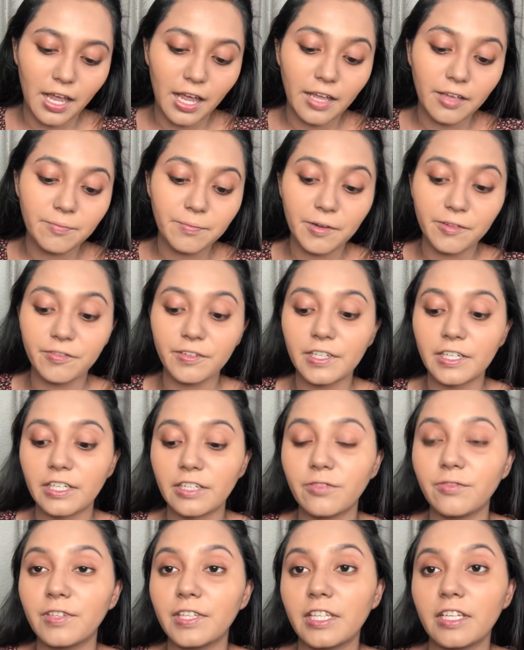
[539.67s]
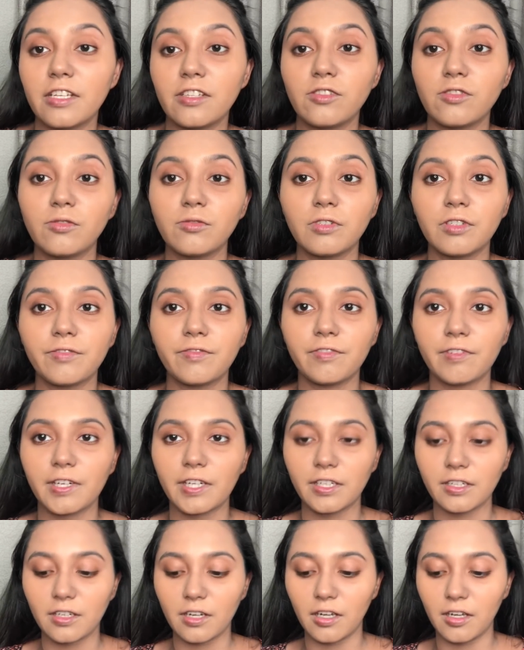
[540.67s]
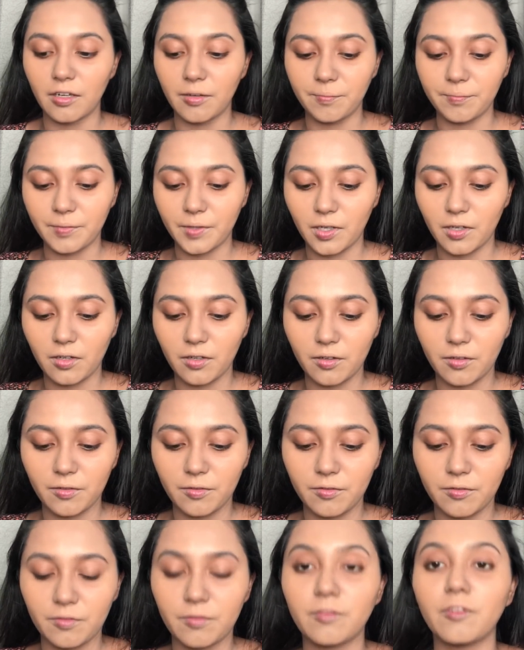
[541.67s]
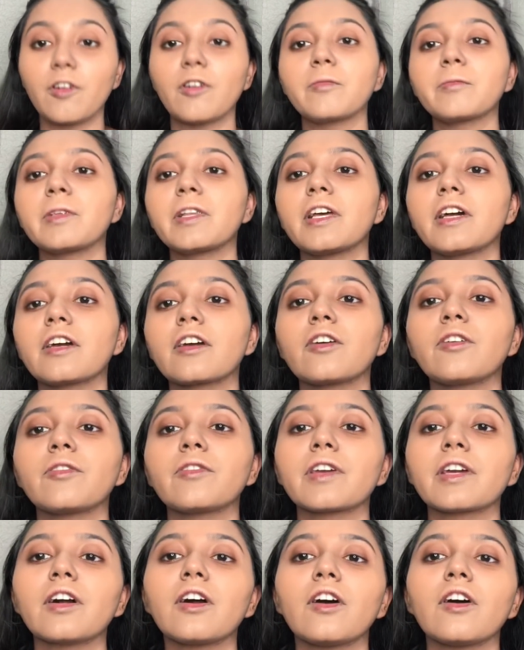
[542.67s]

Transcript: I prefer it when there's 2 different formula going